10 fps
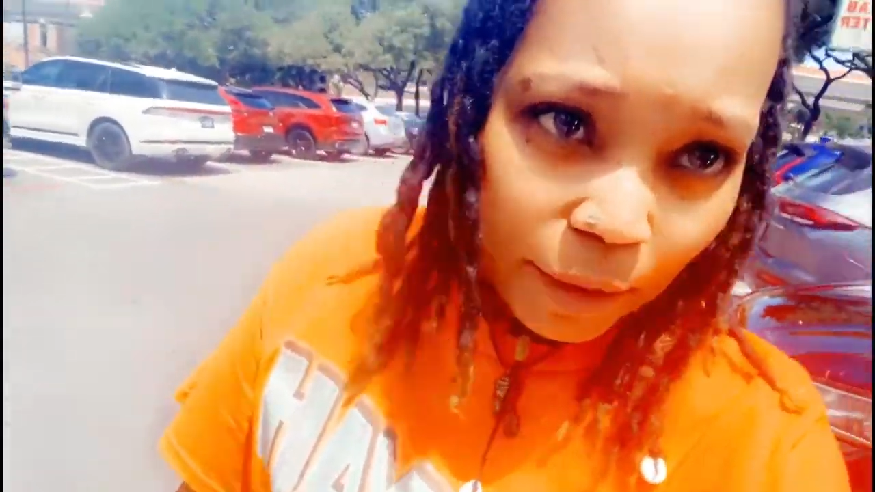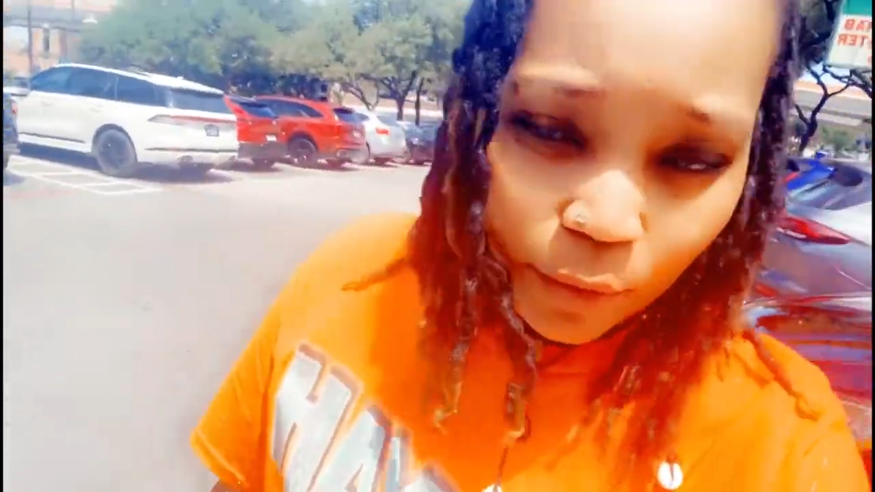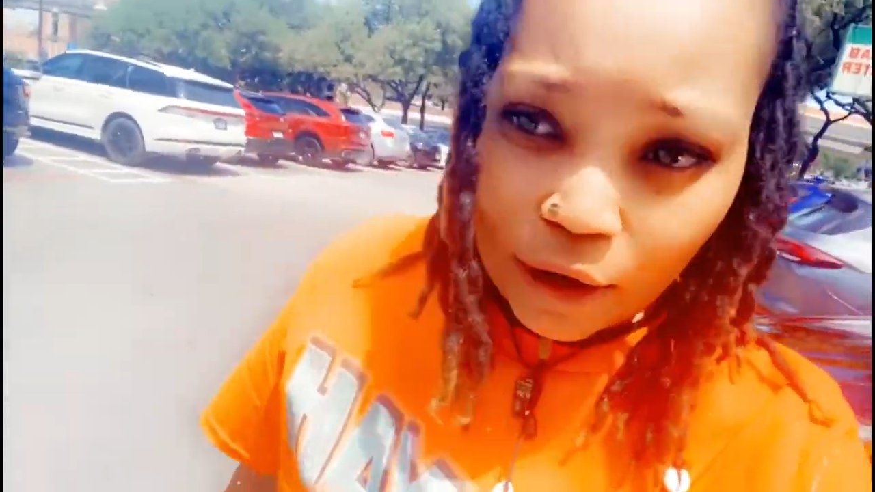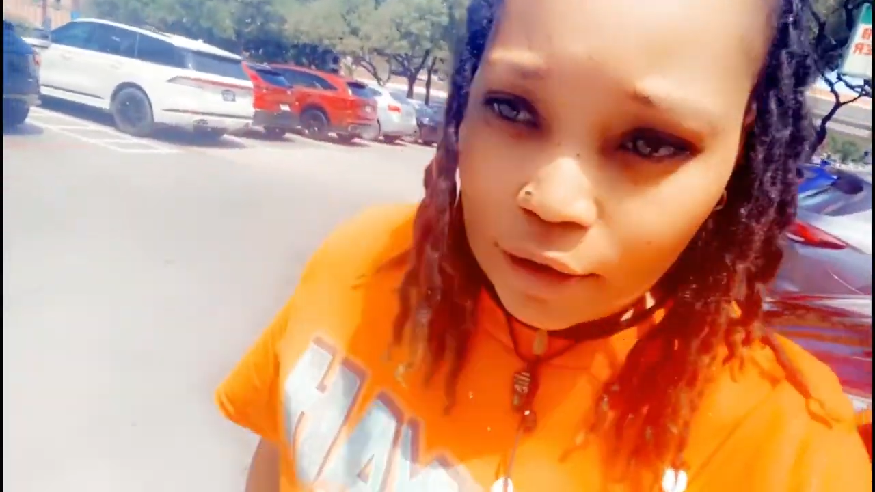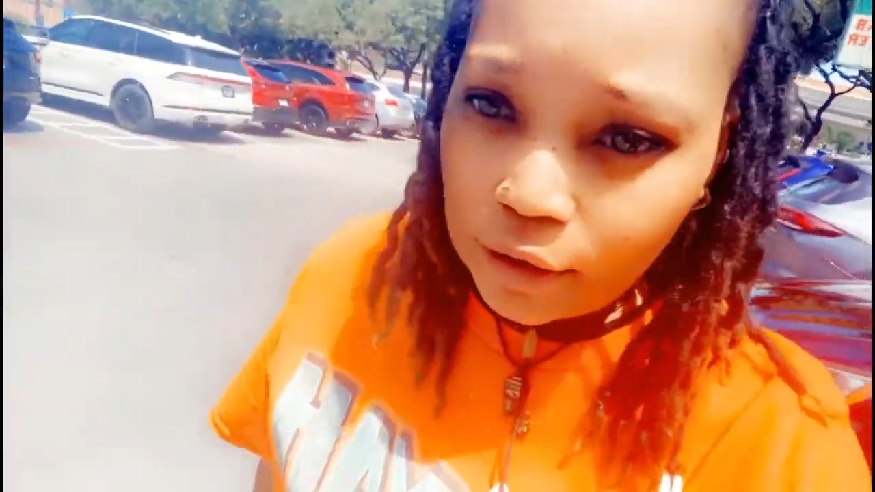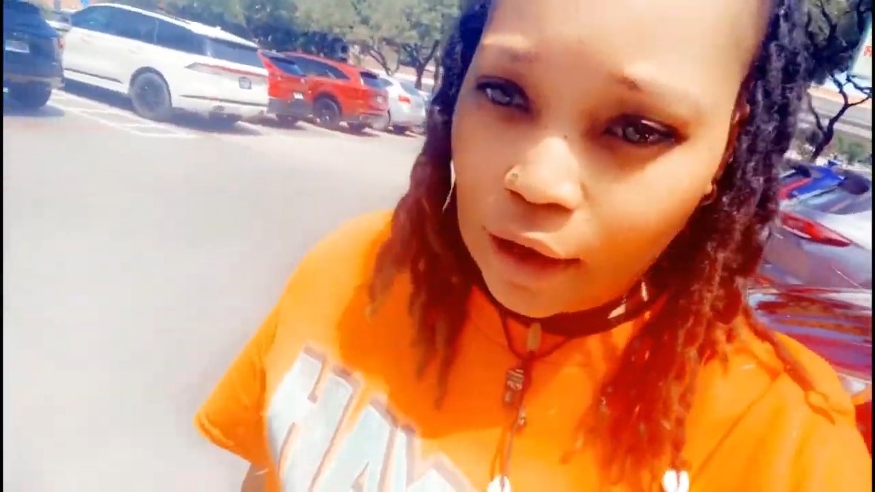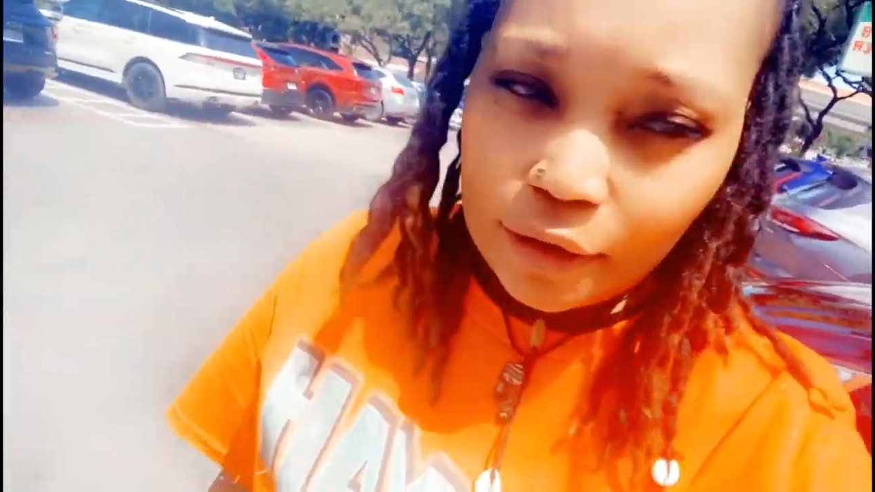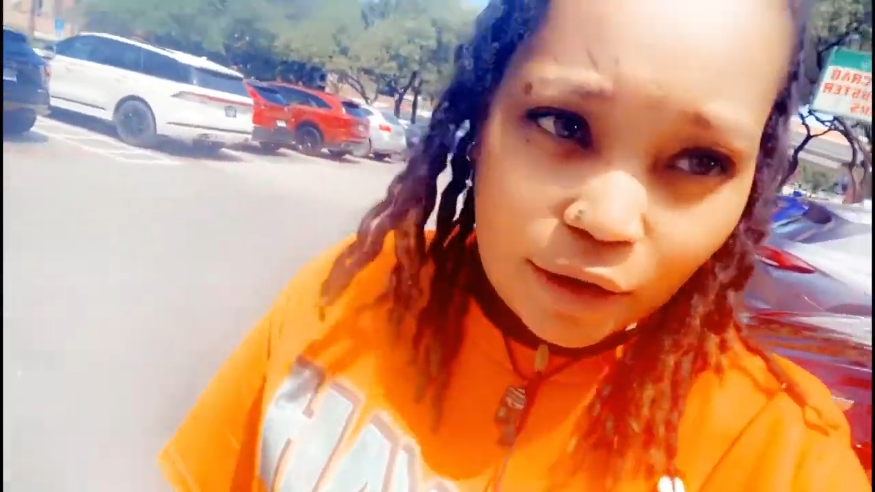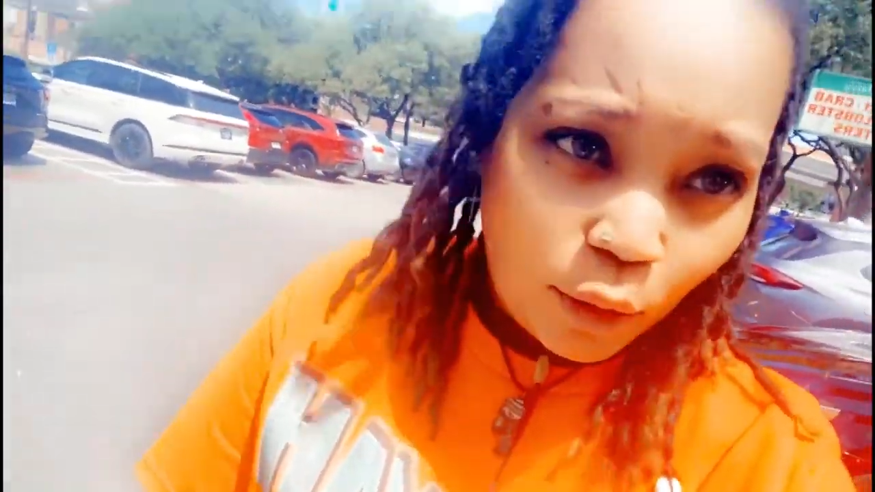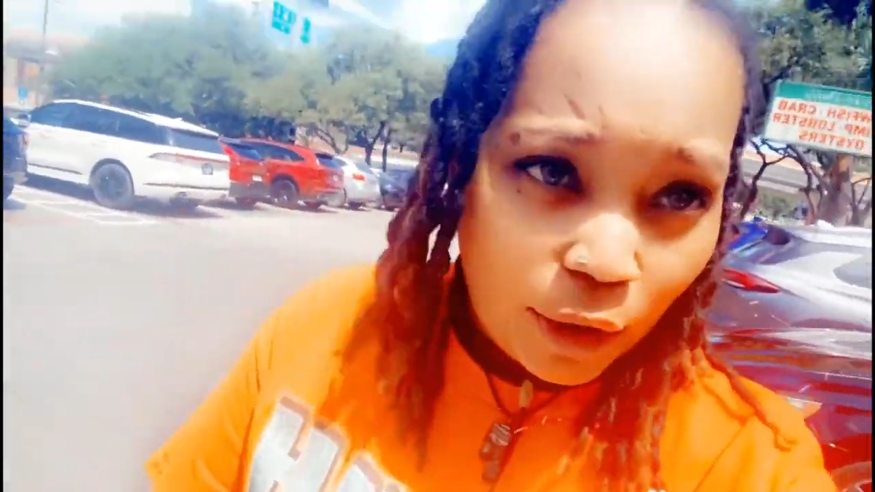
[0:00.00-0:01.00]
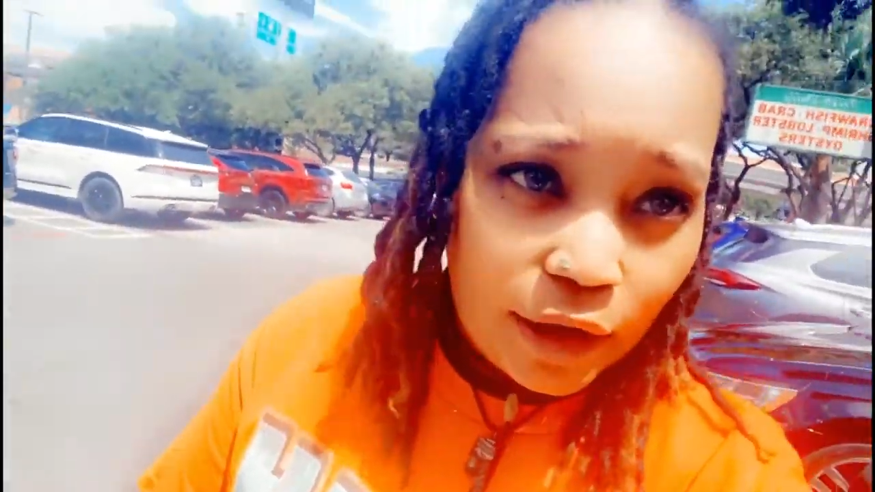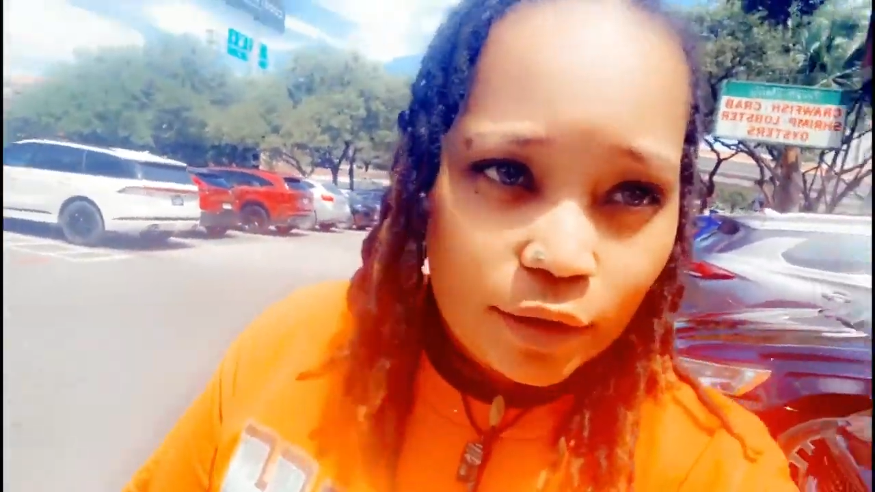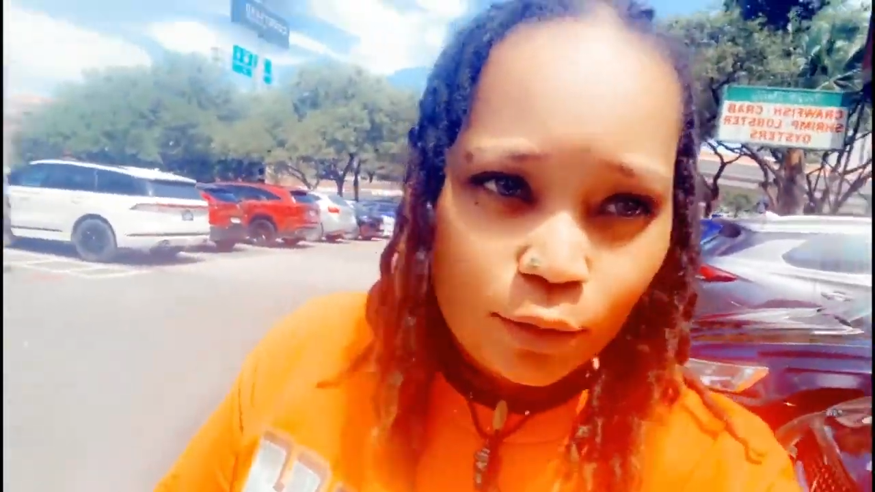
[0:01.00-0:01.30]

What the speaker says: to my car to get some,